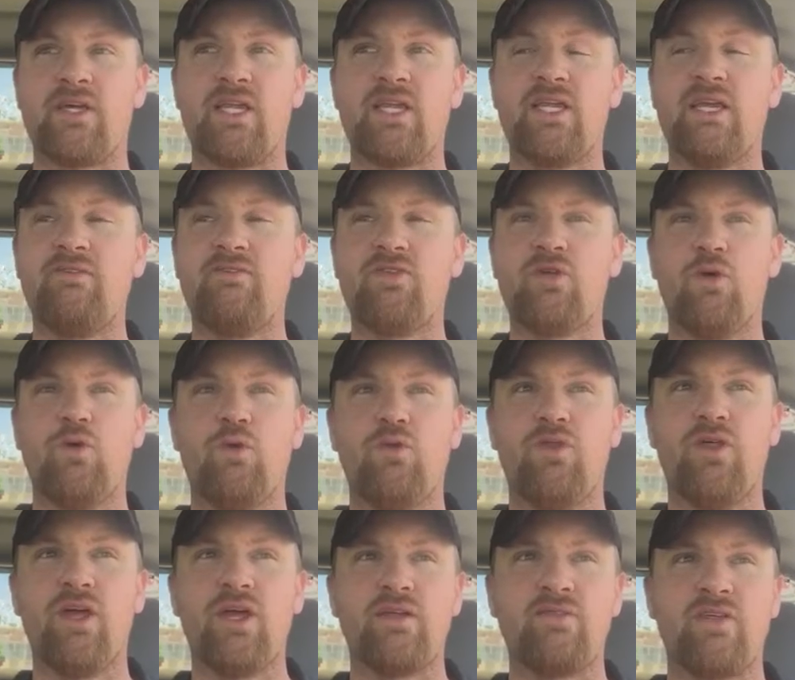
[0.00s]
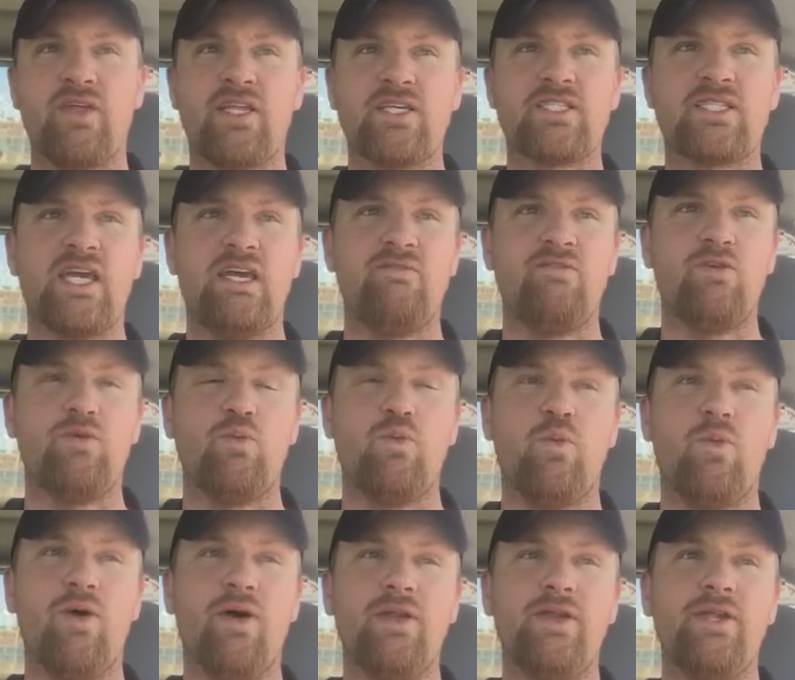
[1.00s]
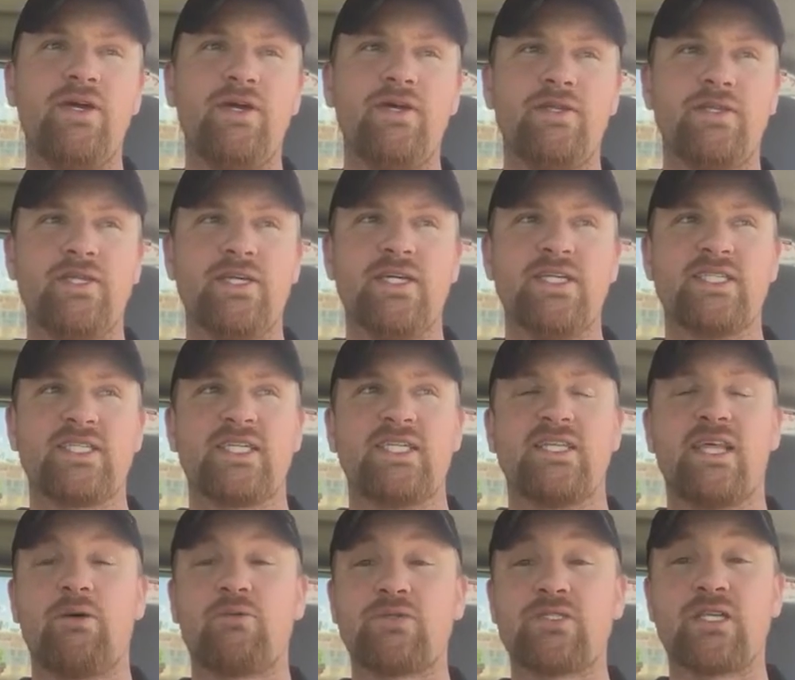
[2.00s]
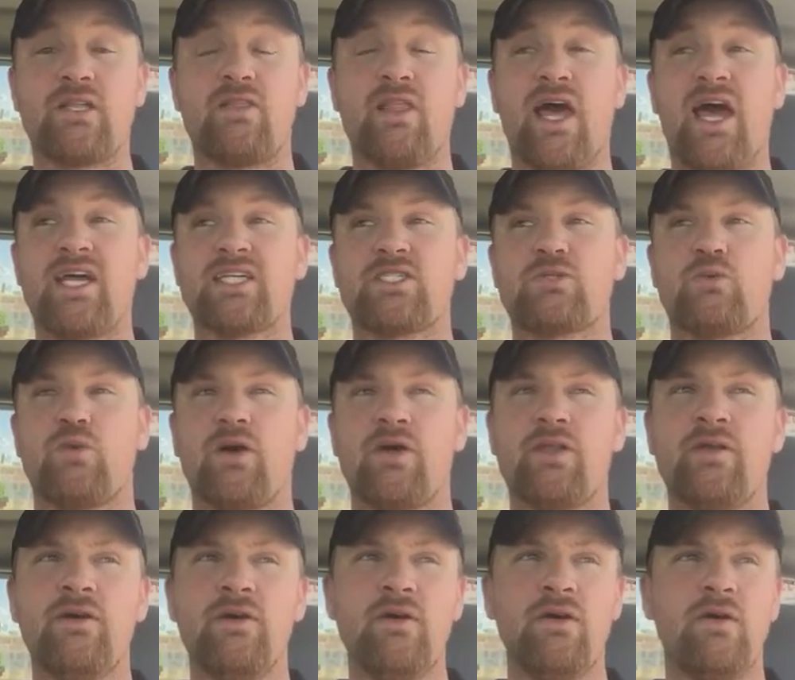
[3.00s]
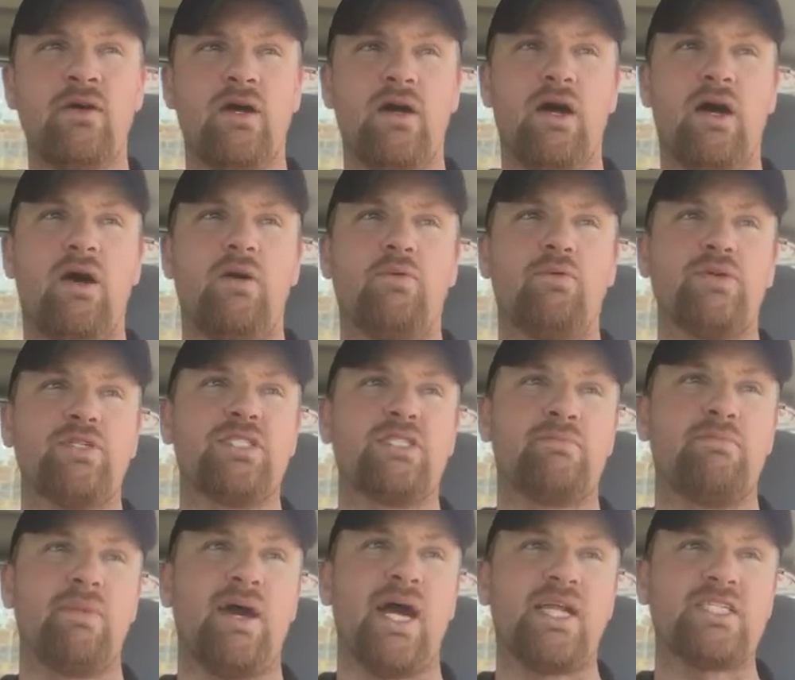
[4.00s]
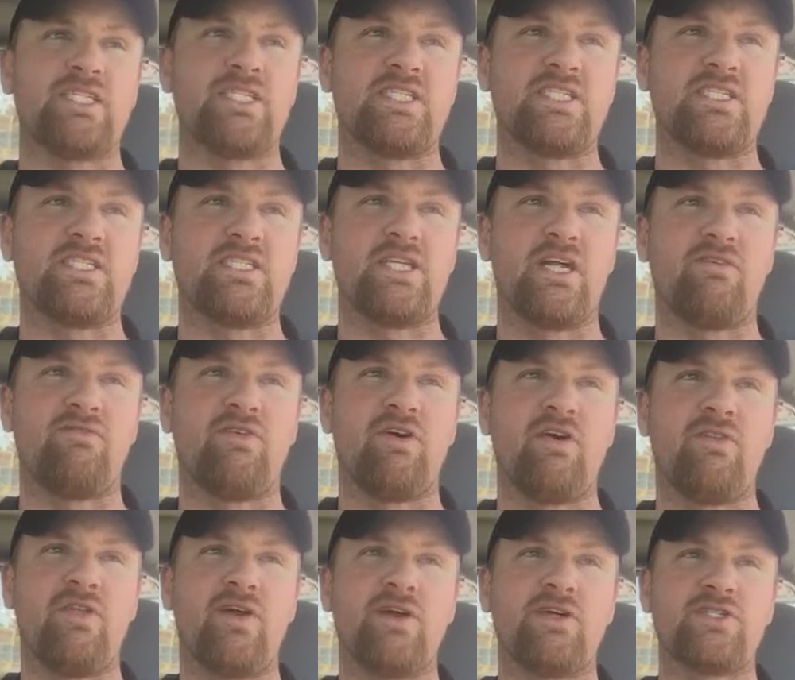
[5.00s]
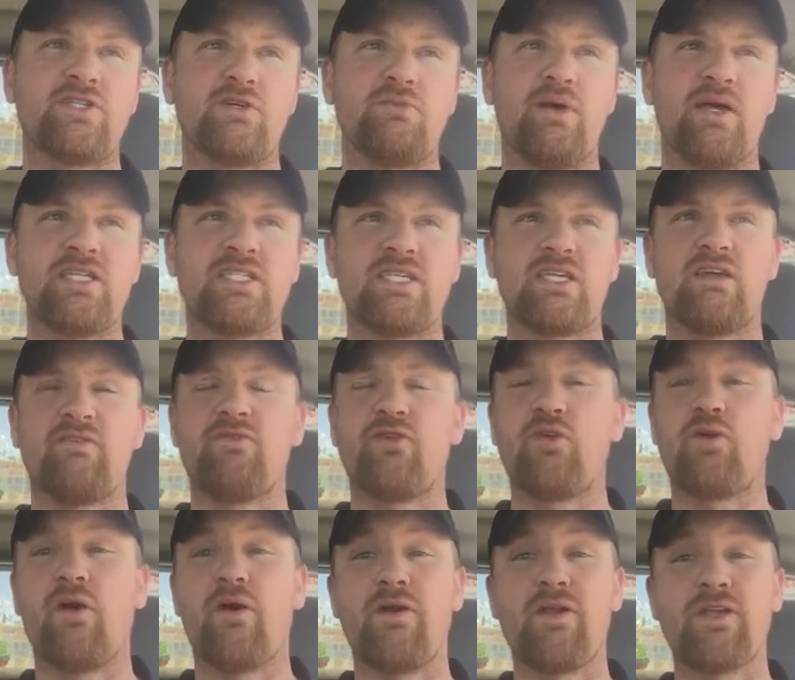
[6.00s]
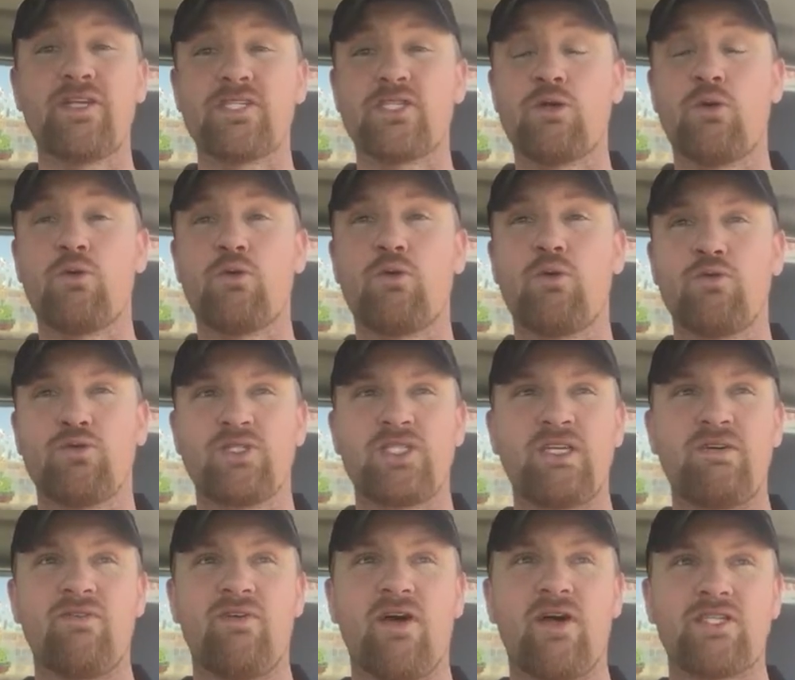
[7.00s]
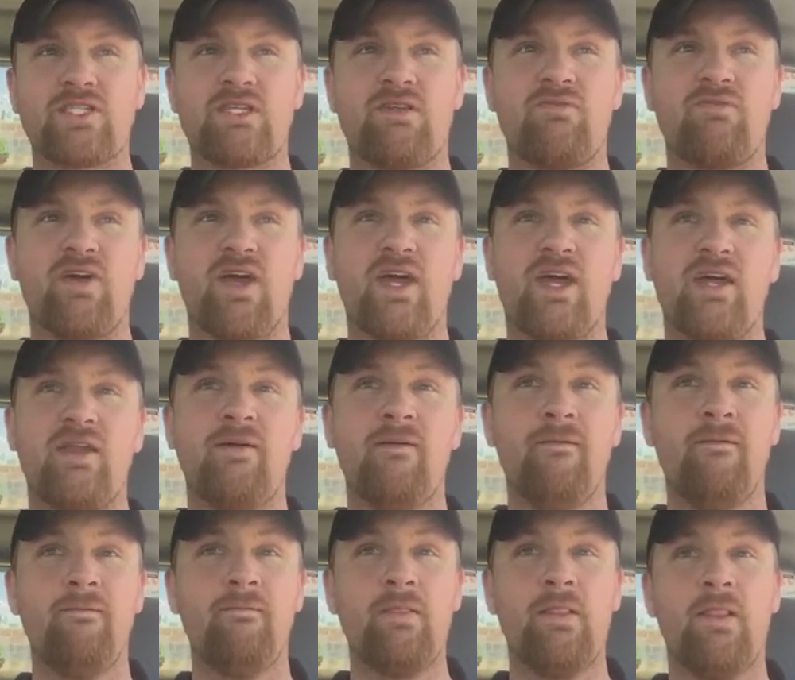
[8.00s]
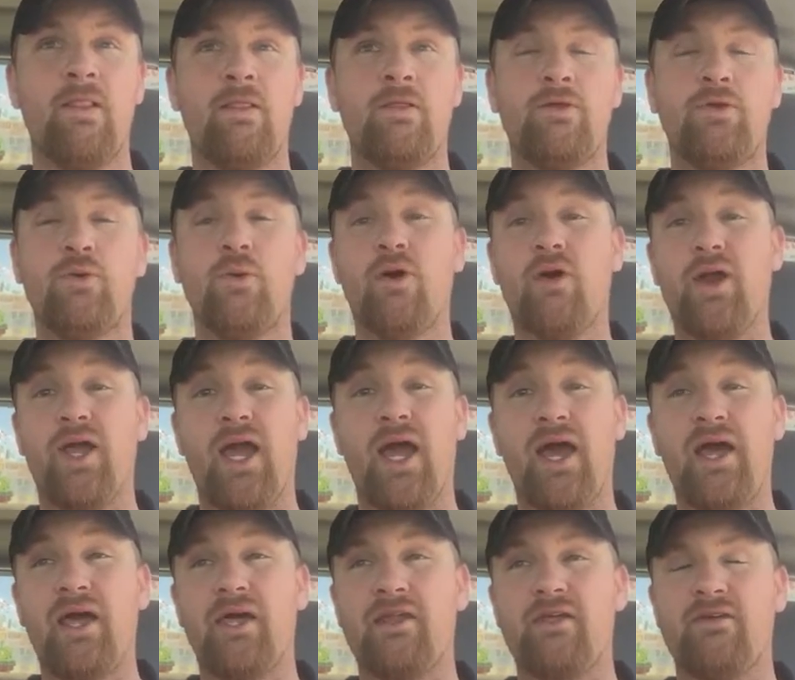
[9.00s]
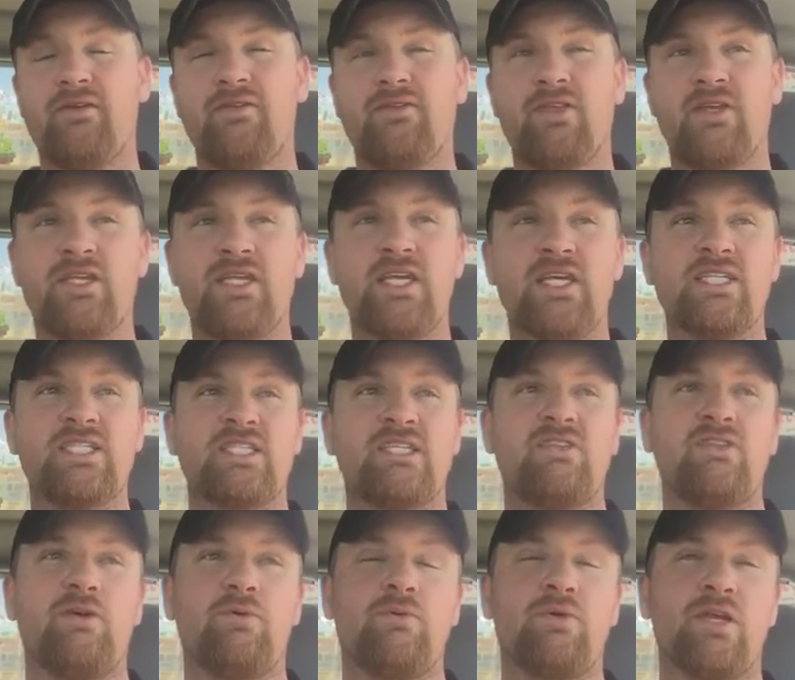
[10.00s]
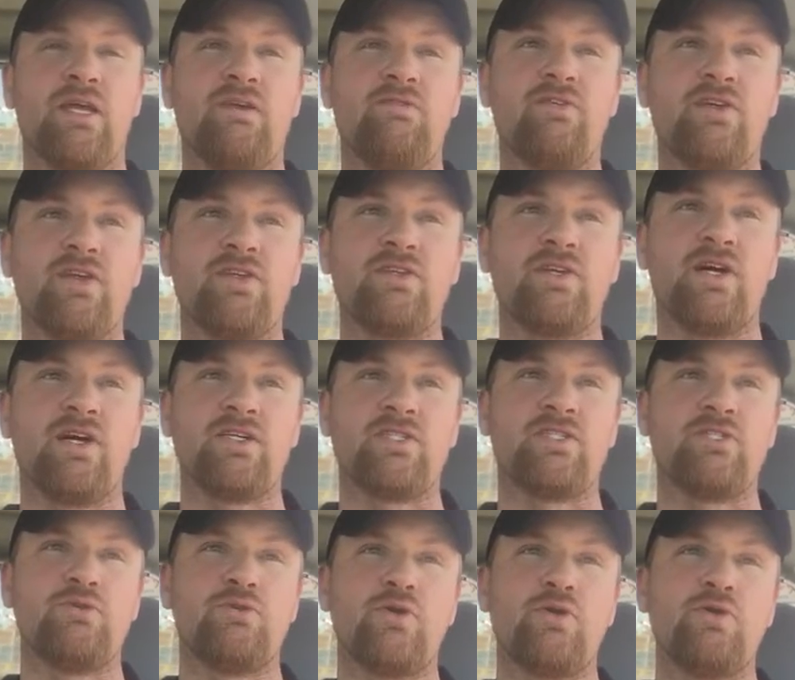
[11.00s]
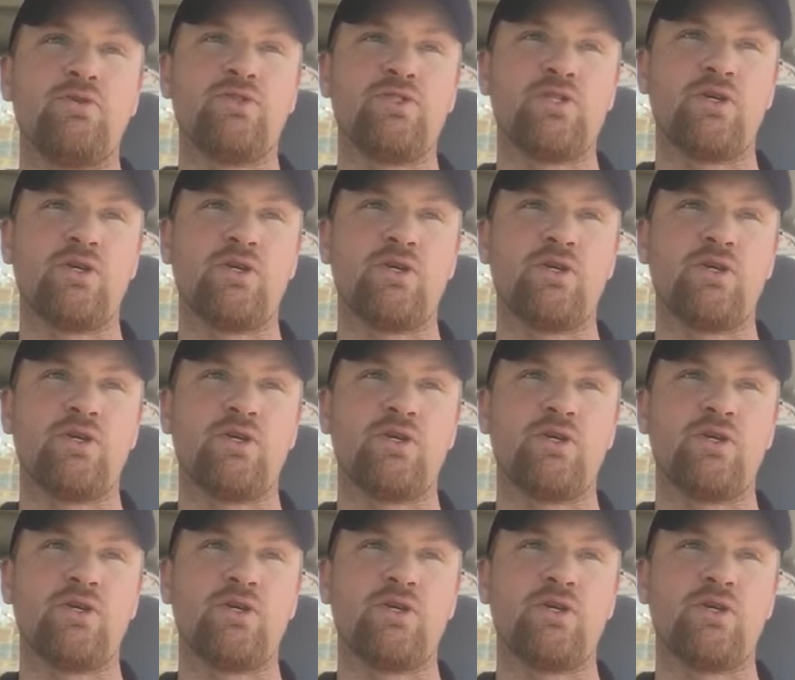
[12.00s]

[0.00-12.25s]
They didn't give you the whole thing. They just gave you one disc, and that was the last one uh, with some matches and stuff on there. So basically, if you're already a Stone Cold Steve Austin fan, you already had the disc that they were giving uh, to you.